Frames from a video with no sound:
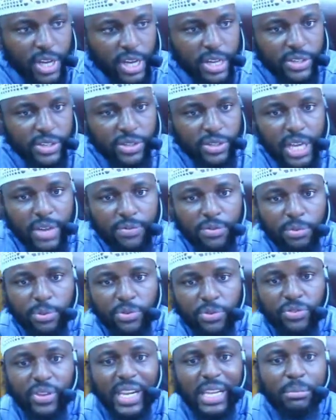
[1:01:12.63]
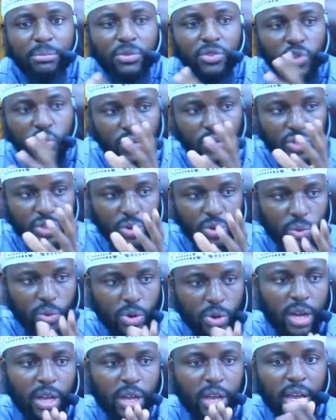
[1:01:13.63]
So therefore, the Prophet used to what?